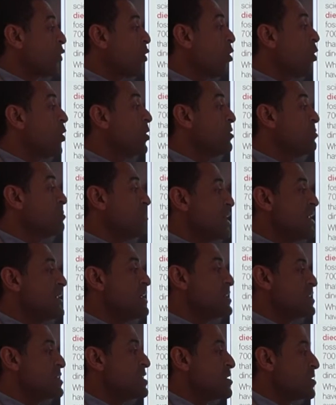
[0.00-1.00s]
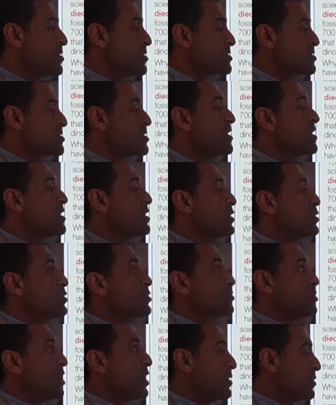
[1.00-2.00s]
for many years.
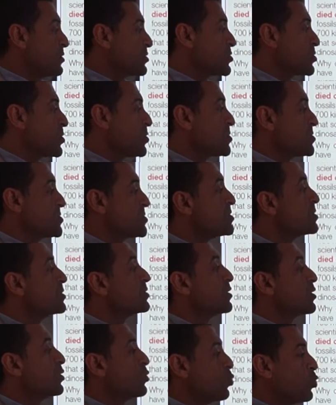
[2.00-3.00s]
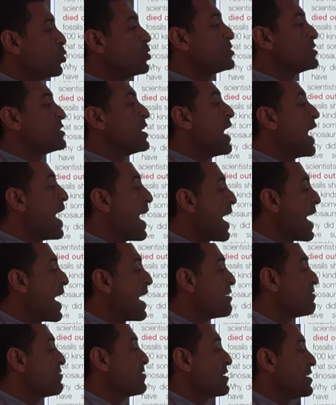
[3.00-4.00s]
The dinosaurs would
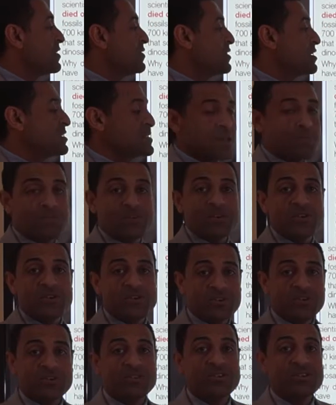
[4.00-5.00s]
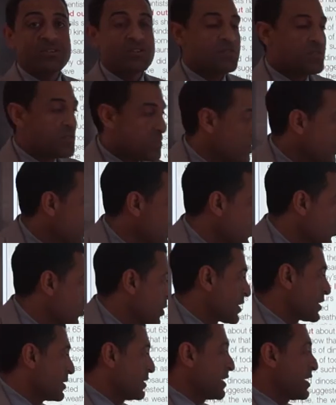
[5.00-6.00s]
have disappeared very
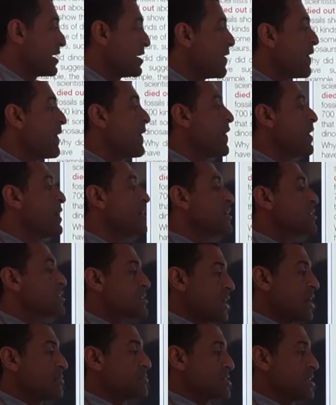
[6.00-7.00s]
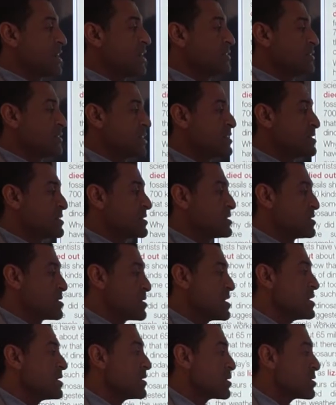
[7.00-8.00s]
quickly. Some scientists
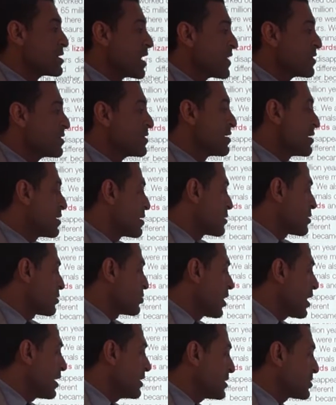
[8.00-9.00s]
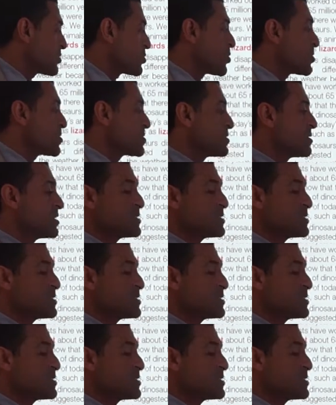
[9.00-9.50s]
think that the dinosaurs